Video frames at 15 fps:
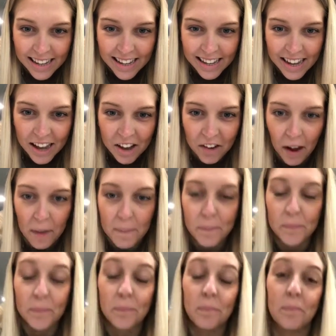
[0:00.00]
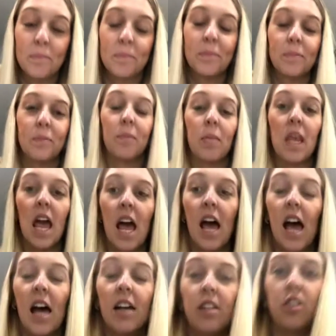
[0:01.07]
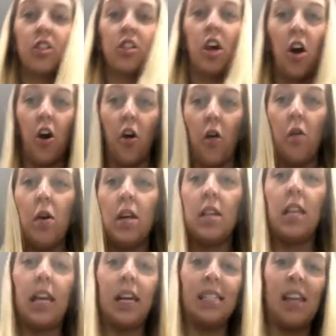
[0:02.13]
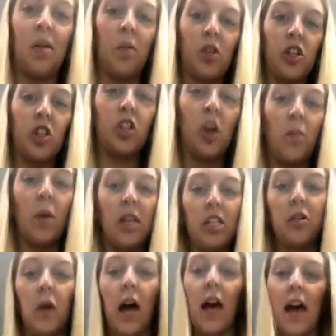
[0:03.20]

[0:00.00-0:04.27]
Okay. So, like I said, we're just gonna jump into it.